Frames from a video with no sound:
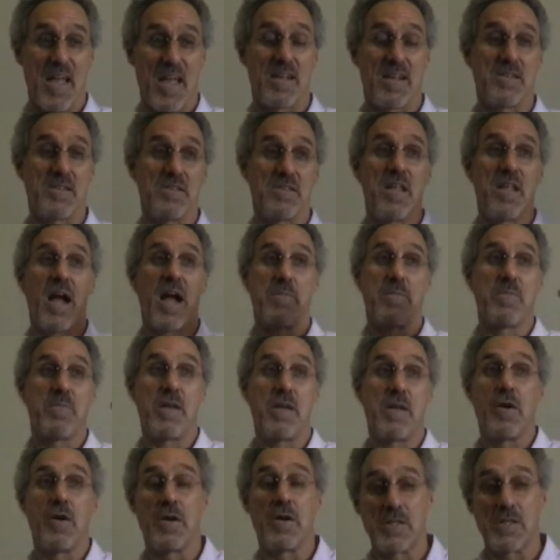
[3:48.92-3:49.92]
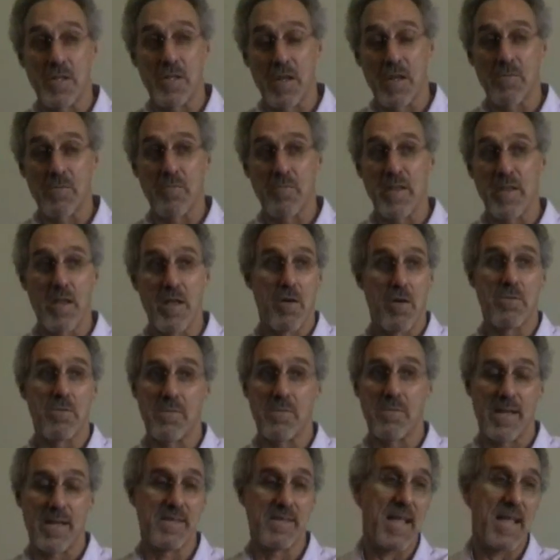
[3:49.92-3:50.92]
And it's not because we
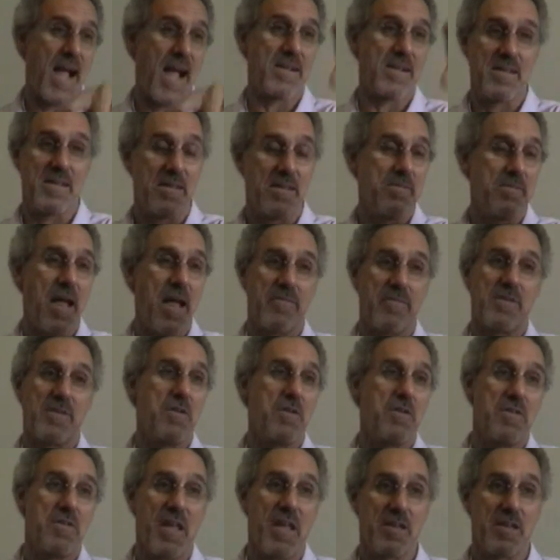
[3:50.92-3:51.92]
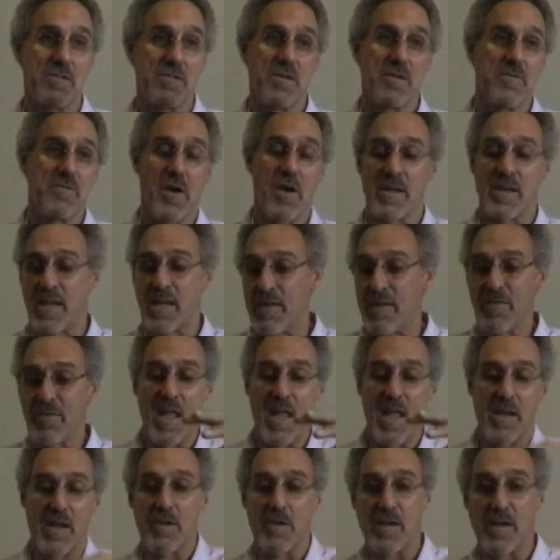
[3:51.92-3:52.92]
have to know the answer of on a
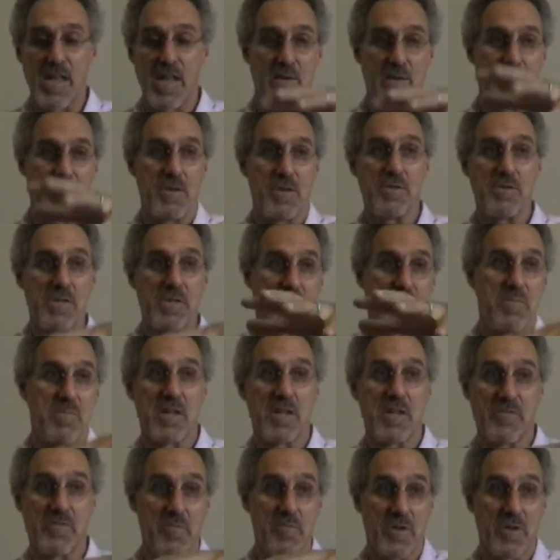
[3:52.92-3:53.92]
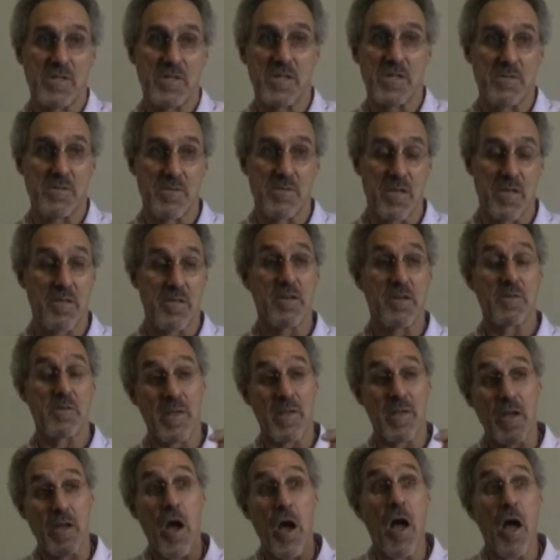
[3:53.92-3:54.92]
given acre can you produce as much from one system to another. It's
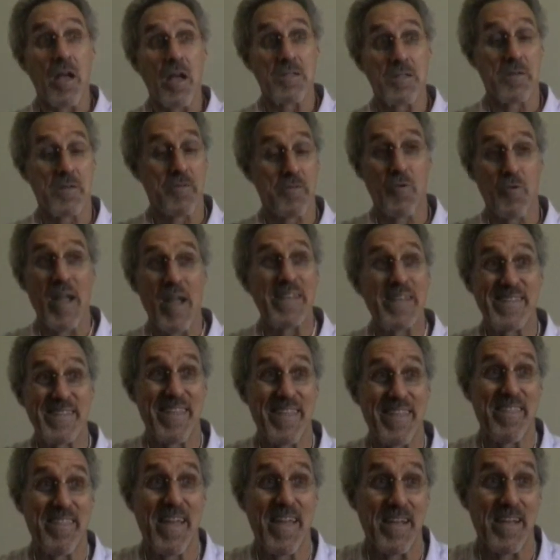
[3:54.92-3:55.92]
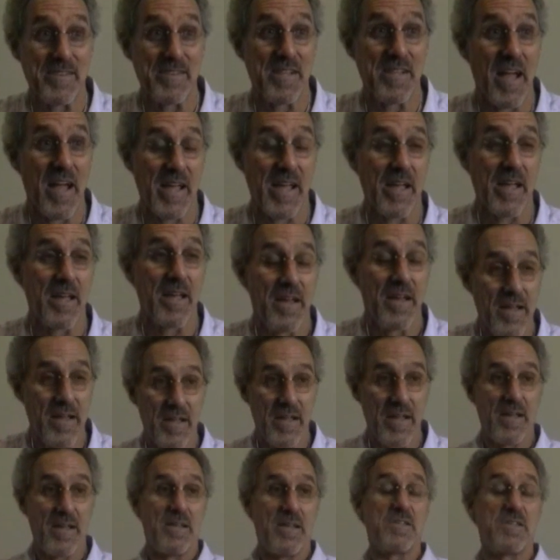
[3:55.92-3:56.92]
because of crazy things like
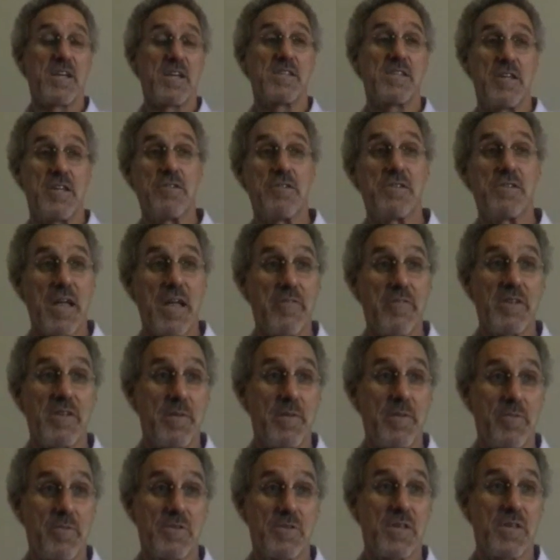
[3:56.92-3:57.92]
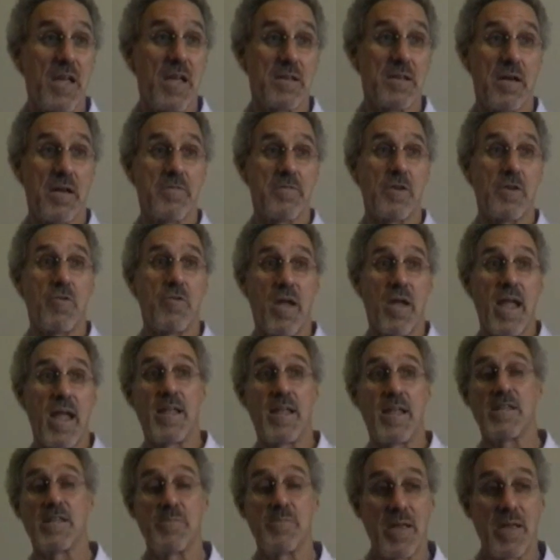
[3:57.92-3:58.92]
60 or 70% of the
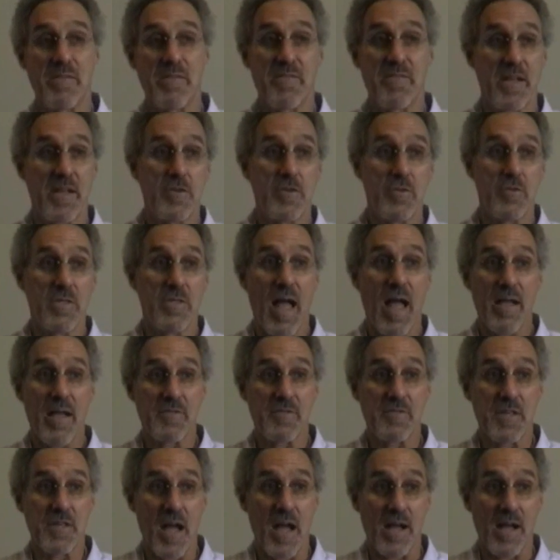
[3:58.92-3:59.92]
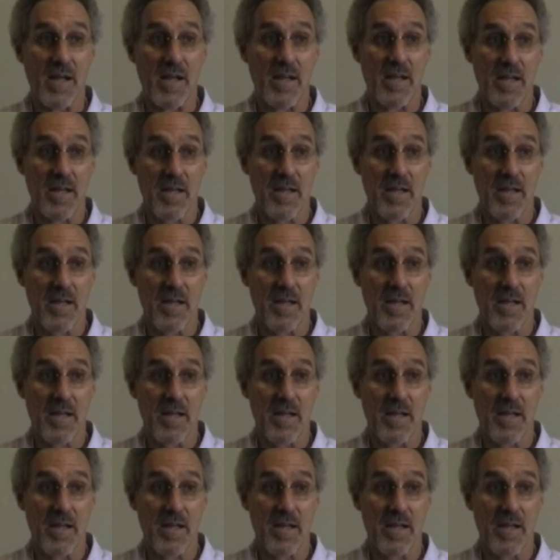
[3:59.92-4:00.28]
grain is being fed to livestock,